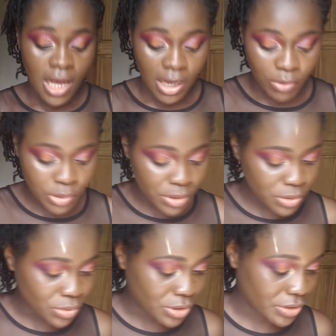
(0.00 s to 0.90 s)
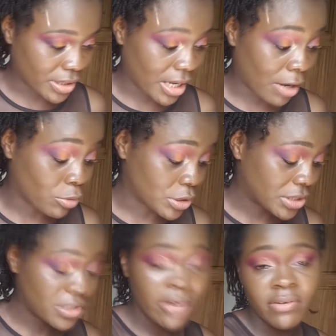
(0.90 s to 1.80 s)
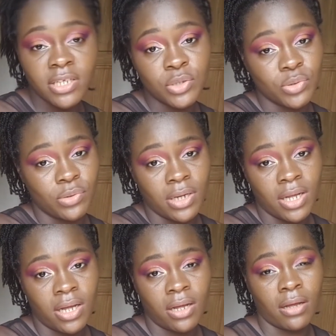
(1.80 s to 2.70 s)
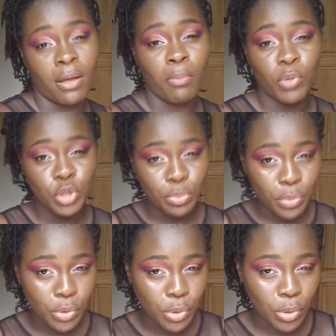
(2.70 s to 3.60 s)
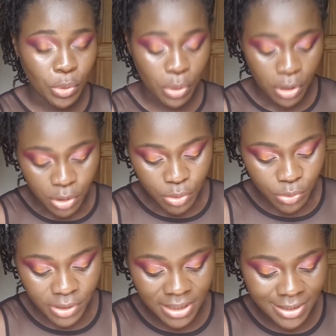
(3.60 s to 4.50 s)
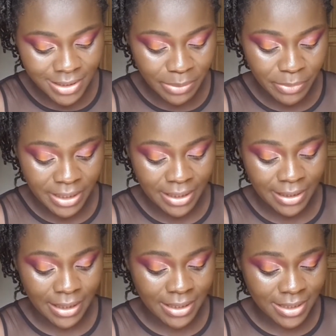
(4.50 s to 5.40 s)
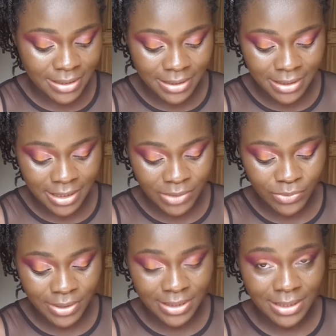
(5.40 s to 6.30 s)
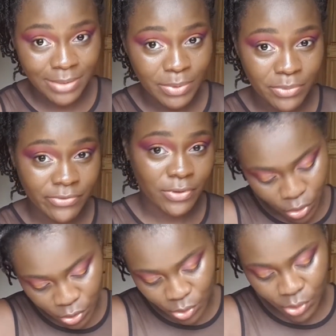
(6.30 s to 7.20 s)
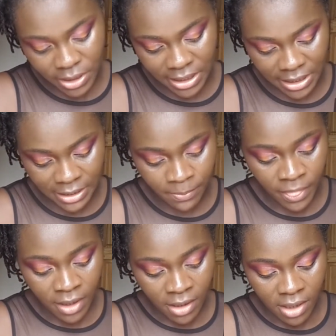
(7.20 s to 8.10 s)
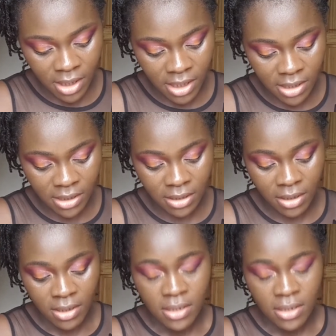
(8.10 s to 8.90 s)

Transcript: I was traveling to Douala much more to go and see my other sister. She was there, my boyfriend also there, and